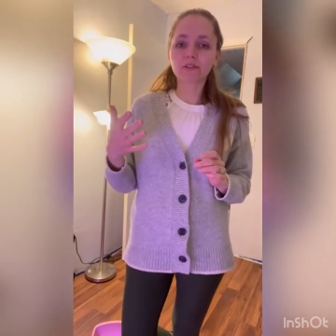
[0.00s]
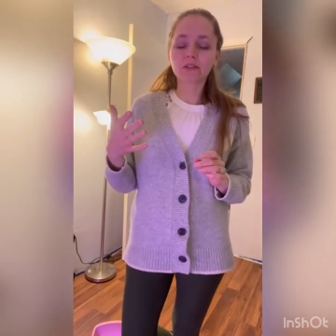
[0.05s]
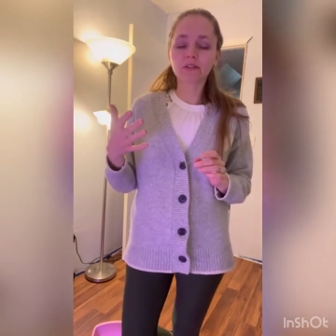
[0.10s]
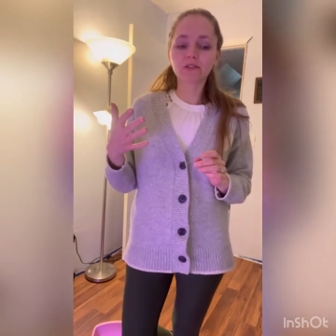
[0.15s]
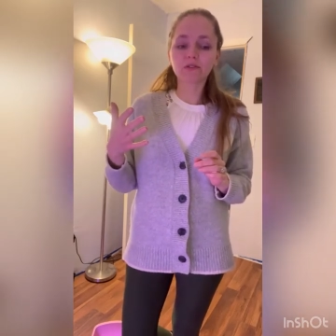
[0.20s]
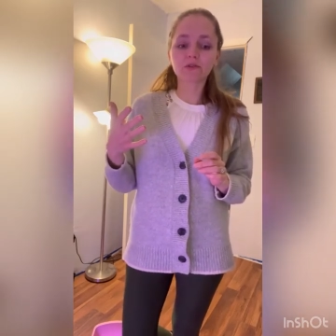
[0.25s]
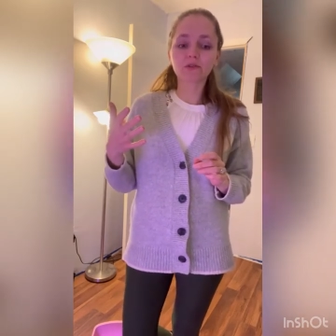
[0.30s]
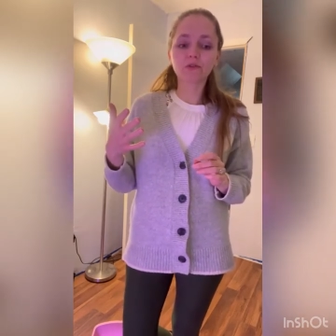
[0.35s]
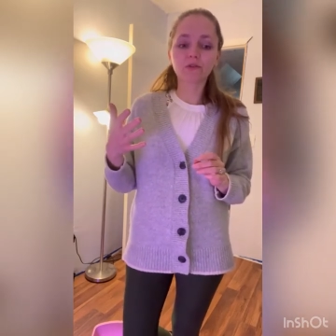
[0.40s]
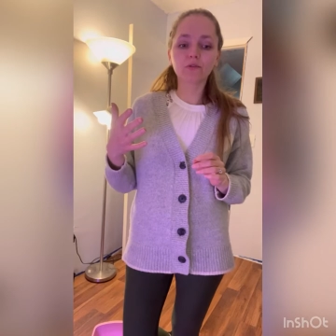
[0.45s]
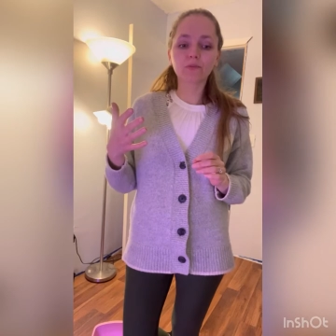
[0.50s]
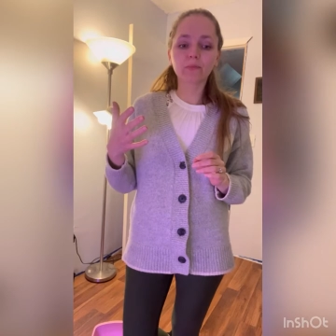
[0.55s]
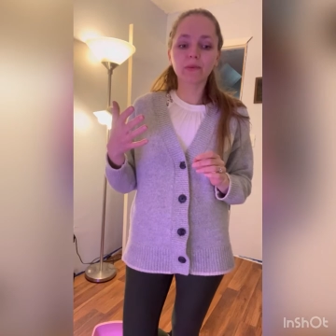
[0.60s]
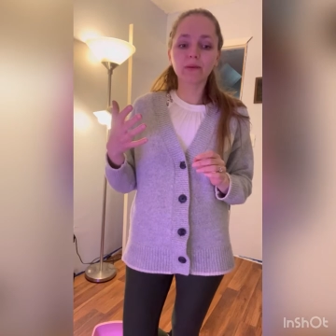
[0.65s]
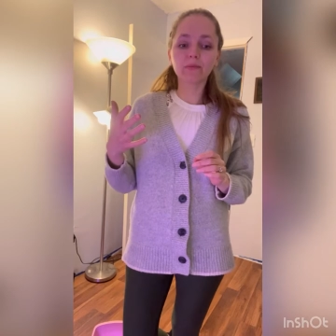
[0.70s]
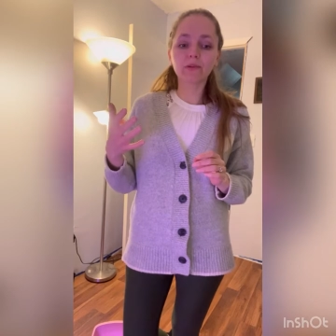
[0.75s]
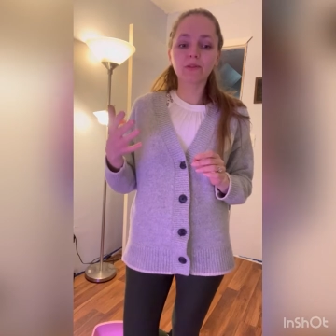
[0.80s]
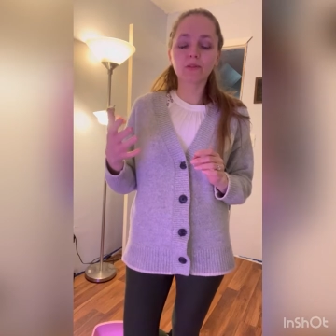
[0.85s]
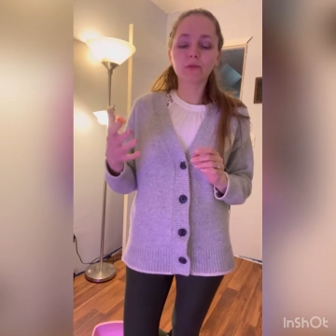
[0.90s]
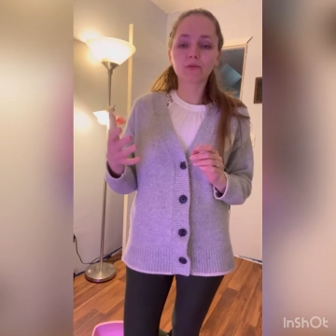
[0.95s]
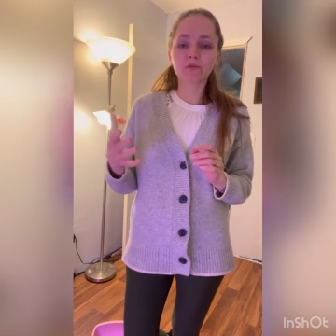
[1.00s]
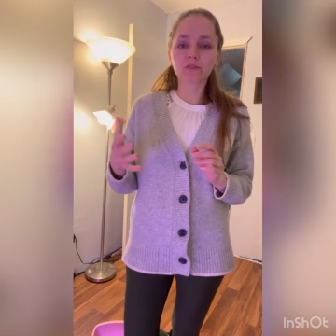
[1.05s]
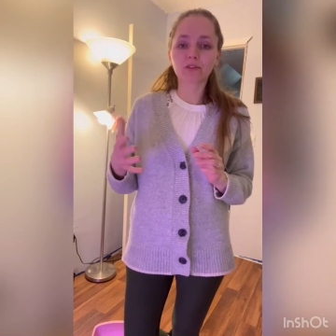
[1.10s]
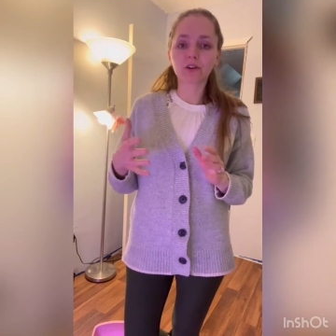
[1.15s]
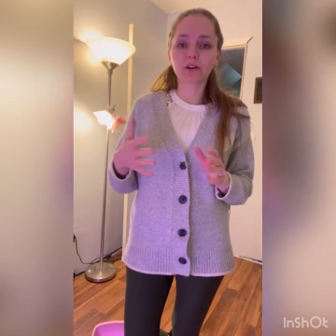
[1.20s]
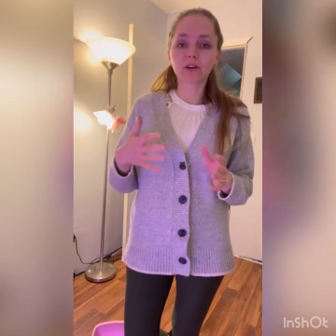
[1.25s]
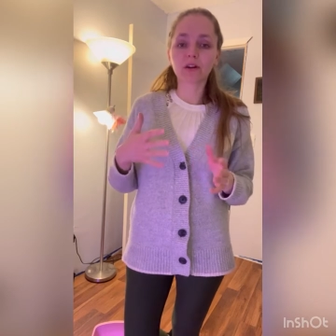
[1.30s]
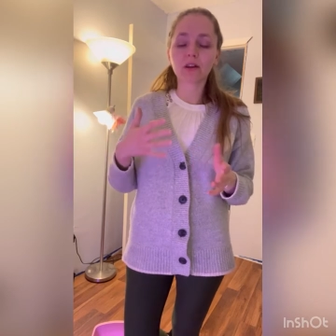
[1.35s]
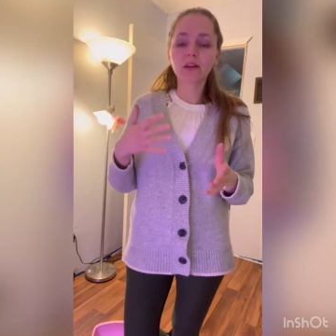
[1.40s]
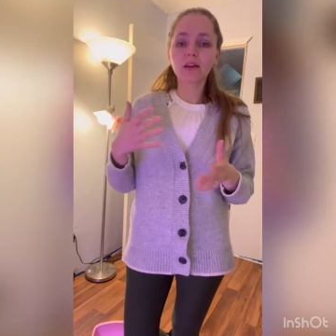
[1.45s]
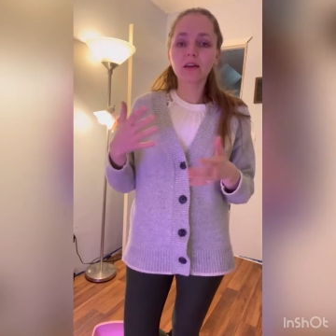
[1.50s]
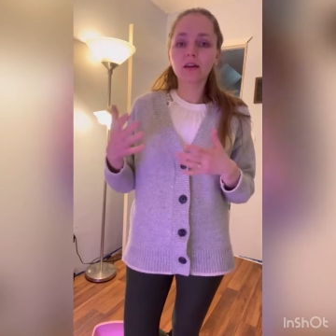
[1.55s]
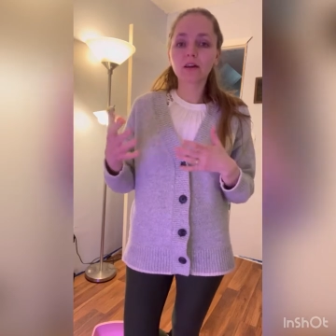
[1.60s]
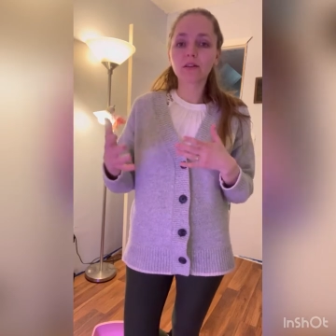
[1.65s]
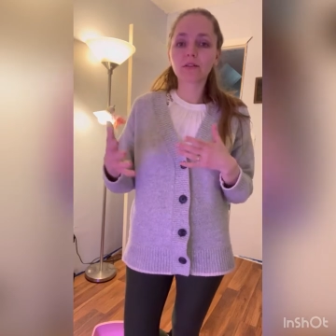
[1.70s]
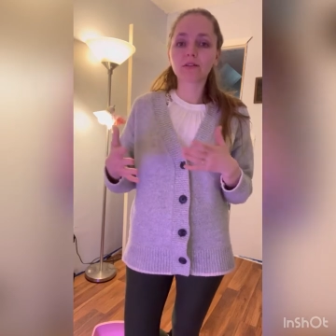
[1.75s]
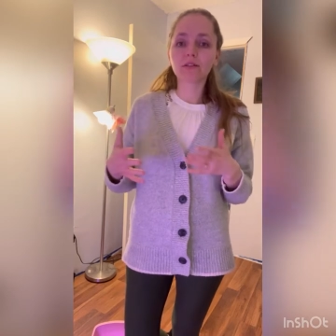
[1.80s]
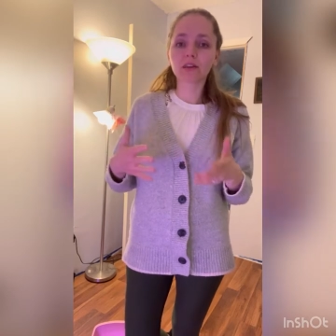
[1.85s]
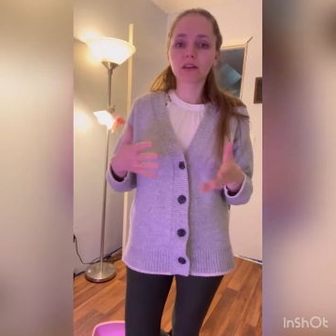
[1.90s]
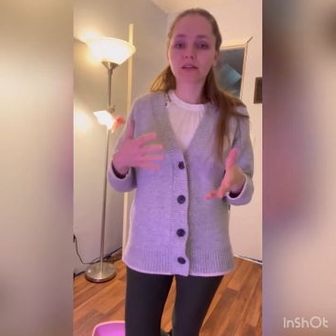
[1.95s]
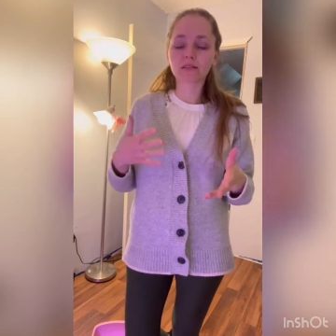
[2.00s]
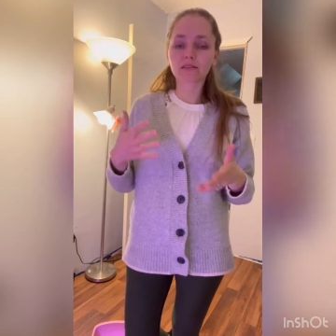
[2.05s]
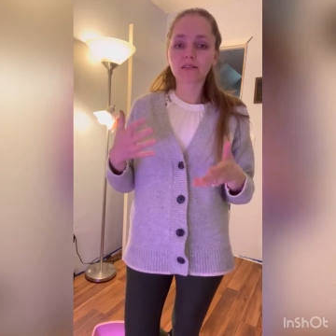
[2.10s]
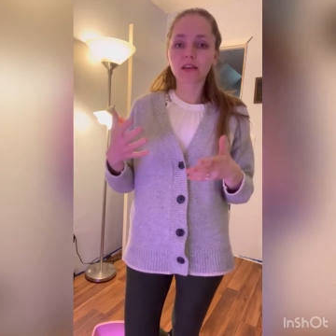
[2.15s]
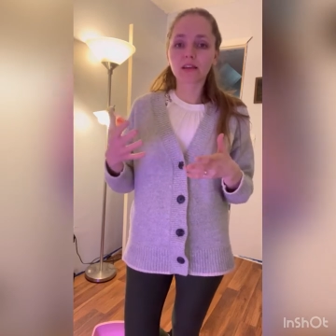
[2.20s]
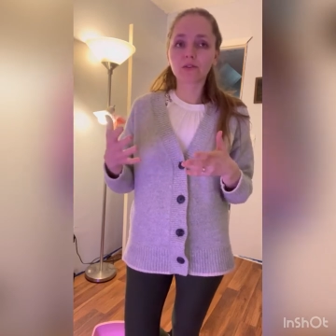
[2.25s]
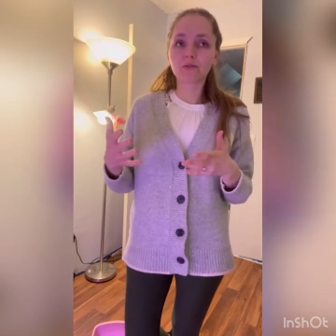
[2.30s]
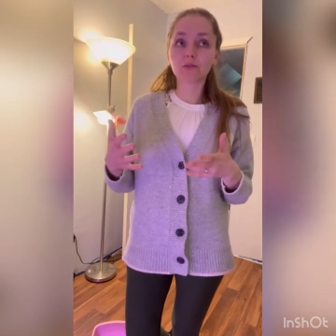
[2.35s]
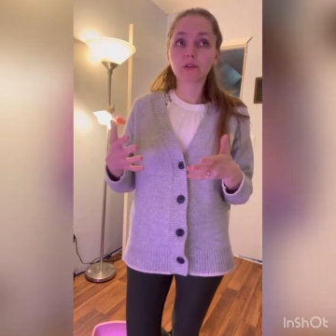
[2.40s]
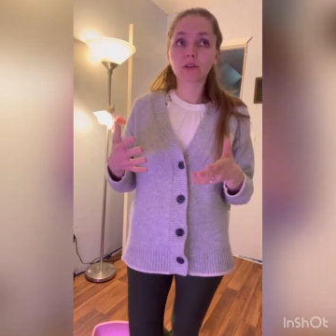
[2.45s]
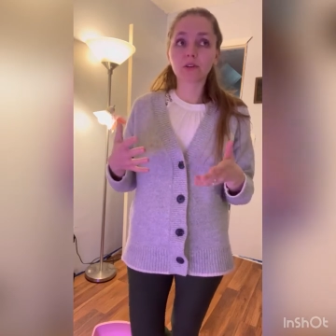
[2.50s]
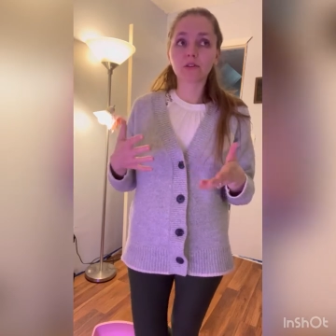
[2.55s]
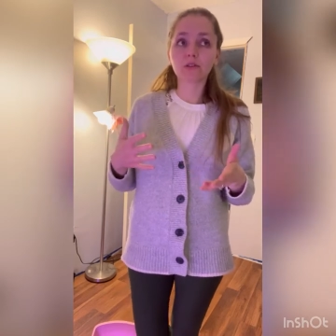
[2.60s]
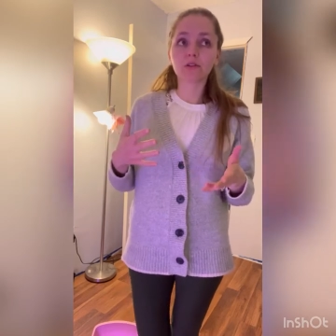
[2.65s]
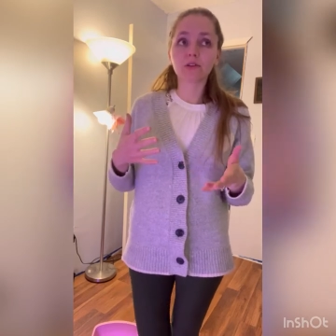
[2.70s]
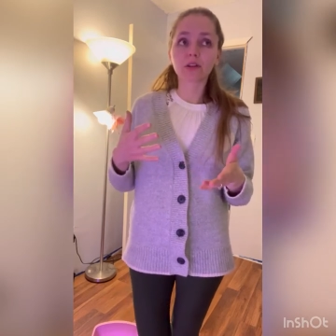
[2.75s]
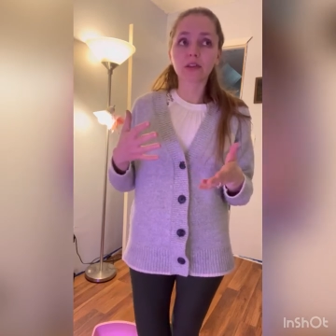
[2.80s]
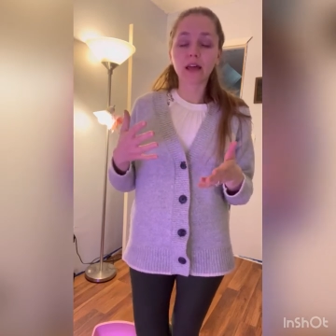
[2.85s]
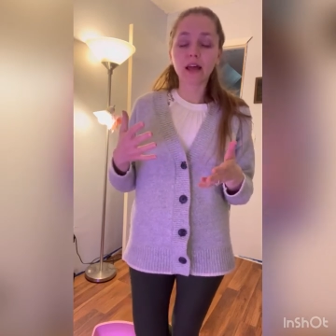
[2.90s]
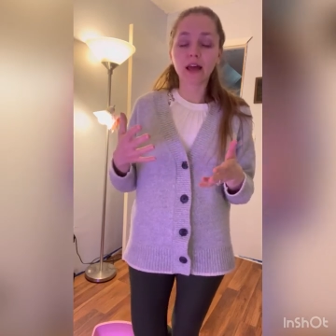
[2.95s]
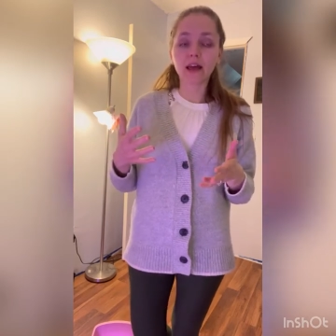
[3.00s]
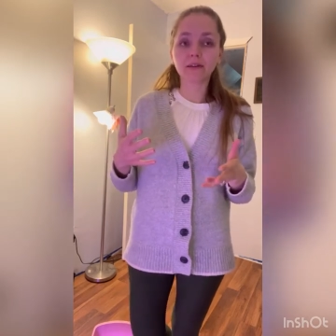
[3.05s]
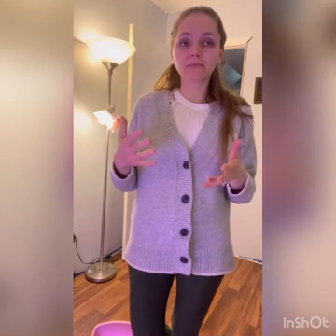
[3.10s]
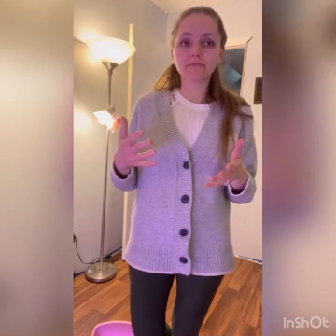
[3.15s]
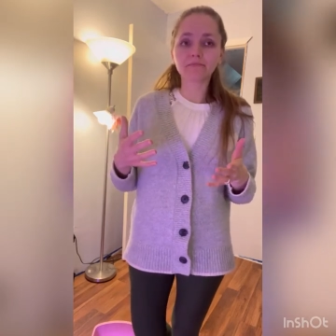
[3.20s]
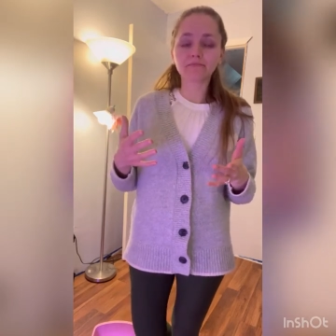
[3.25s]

So maybe those are things that you can look at